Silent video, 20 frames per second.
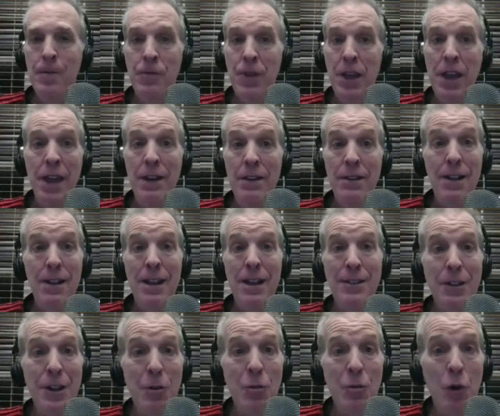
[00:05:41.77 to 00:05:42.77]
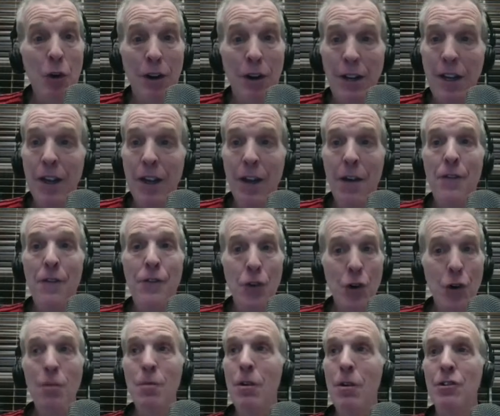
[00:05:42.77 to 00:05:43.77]
And it didn't work.
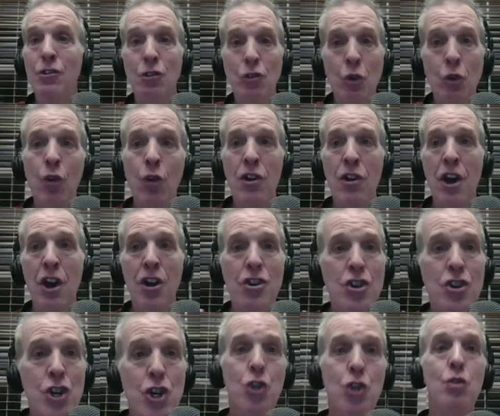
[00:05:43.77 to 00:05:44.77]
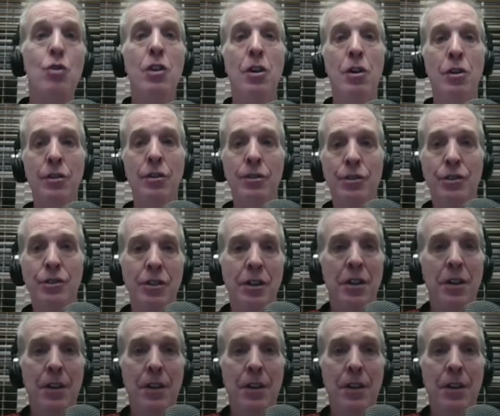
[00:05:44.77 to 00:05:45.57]
Fulham scored 2 goals